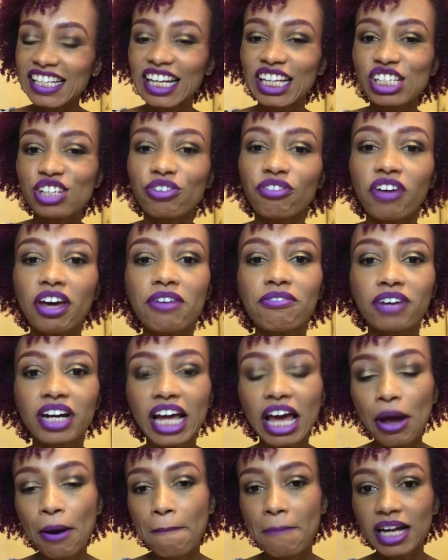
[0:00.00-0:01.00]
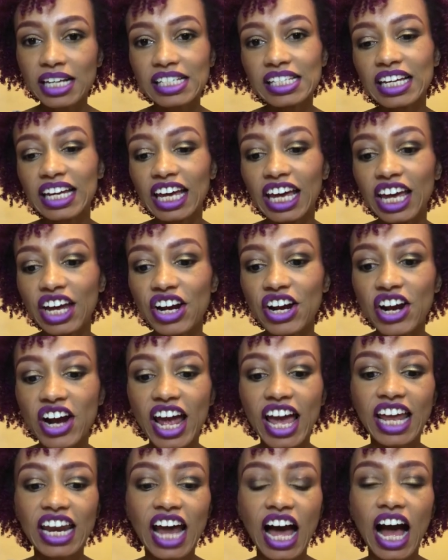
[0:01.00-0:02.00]
It's your favorite hair bestie here,
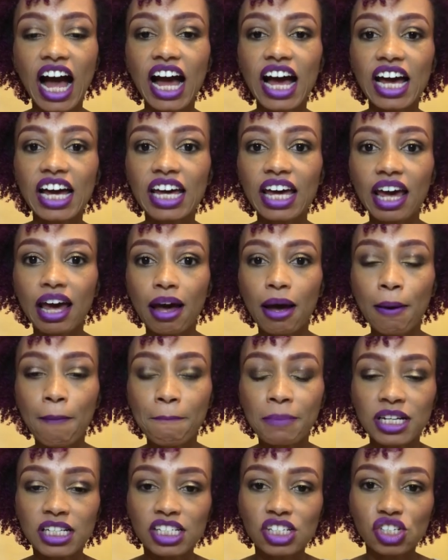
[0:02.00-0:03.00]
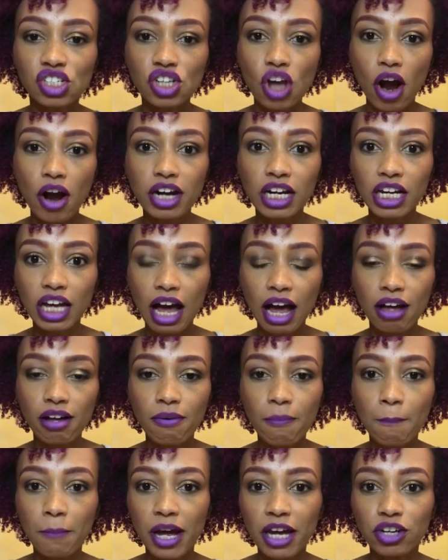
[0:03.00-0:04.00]
and I am starting
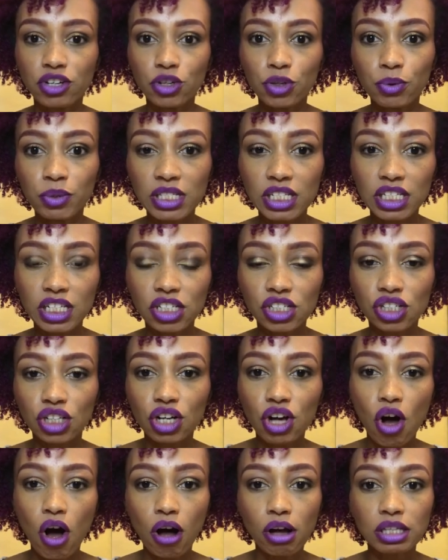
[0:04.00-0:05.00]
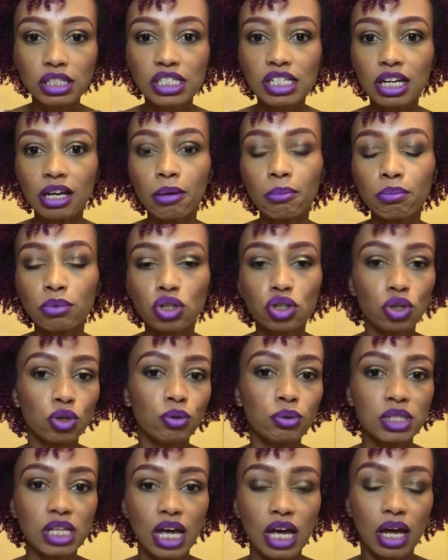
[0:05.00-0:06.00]
out my newest edition called Tip
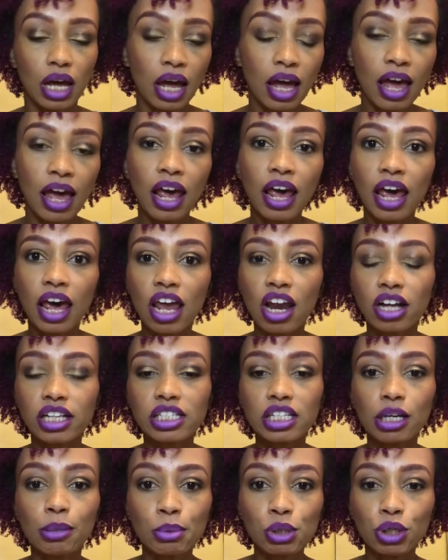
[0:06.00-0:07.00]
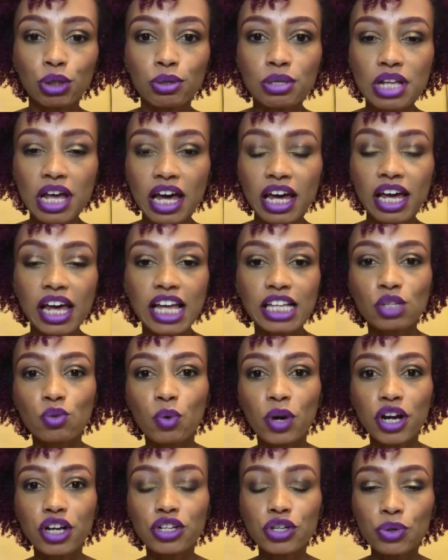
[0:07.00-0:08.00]
Tuesday. And on Tip Tuesday, it's
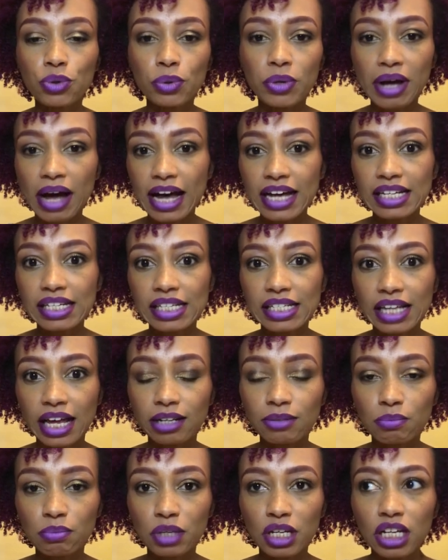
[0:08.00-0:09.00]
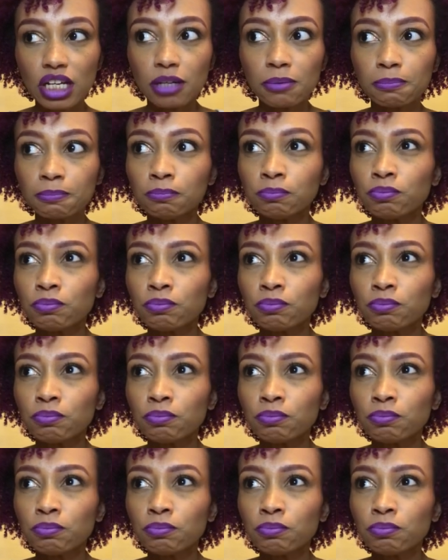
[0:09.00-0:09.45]
where you guys send me